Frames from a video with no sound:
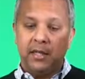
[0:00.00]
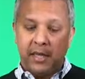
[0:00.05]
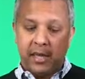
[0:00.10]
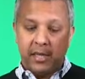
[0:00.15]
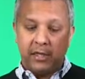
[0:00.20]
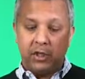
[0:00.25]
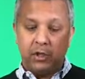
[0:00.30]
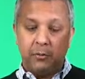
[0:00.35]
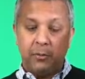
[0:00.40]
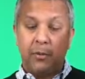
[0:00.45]

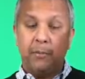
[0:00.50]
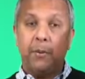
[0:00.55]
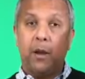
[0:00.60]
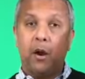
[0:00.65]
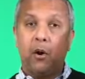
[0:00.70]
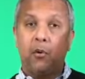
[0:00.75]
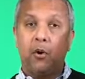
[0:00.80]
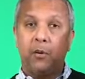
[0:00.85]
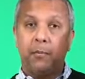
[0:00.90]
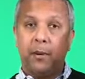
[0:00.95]
has to be
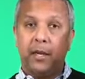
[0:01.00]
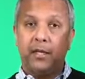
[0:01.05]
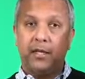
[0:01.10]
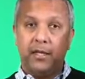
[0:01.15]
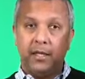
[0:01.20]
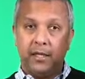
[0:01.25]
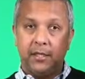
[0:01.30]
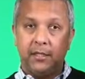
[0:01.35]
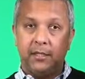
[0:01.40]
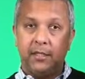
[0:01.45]
powered by
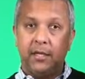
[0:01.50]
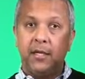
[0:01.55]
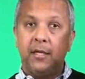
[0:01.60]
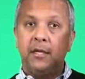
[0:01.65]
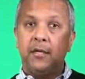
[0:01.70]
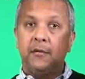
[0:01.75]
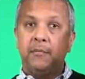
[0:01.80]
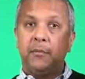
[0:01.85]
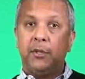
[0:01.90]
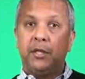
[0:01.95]
this
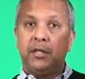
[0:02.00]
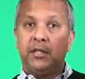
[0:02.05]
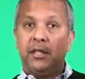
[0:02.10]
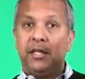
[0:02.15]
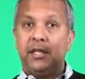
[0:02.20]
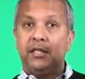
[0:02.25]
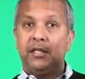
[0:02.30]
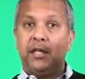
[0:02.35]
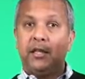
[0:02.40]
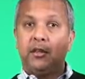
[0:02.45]
because
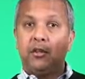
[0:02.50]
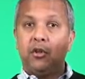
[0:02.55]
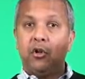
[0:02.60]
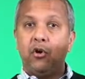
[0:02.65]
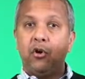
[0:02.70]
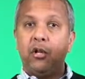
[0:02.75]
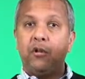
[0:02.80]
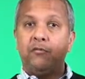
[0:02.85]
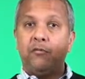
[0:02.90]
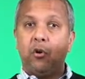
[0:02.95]
it is a
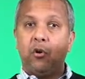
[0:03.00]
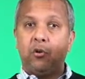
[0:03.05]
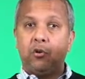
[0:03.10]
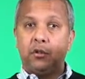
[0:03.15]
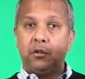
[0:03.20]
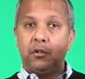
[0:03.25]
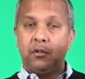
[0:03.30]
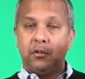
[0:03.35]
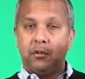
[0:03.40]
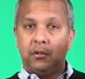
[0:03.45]

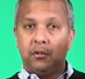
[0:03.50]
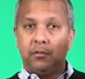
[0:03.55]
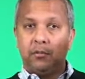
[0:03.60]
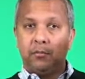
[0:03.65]
30-volt